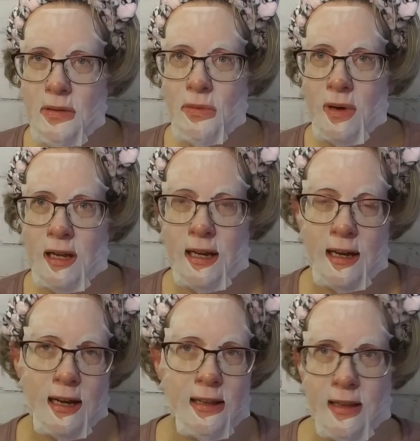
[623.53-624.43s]
what I
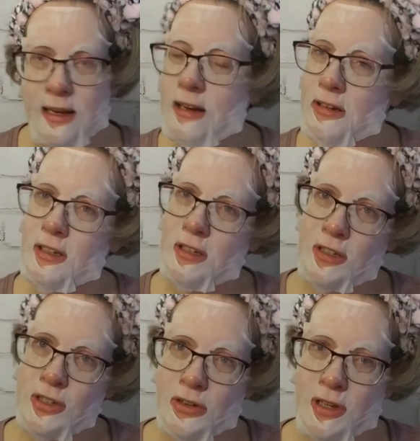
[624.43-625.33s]
got that I could
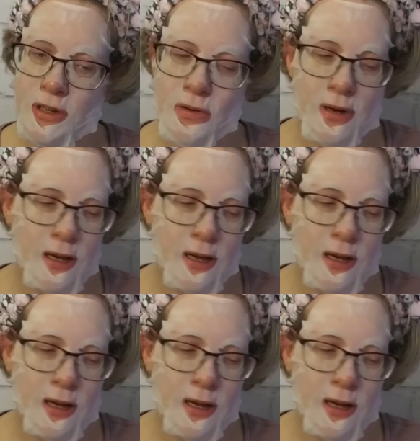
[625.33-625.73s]
show you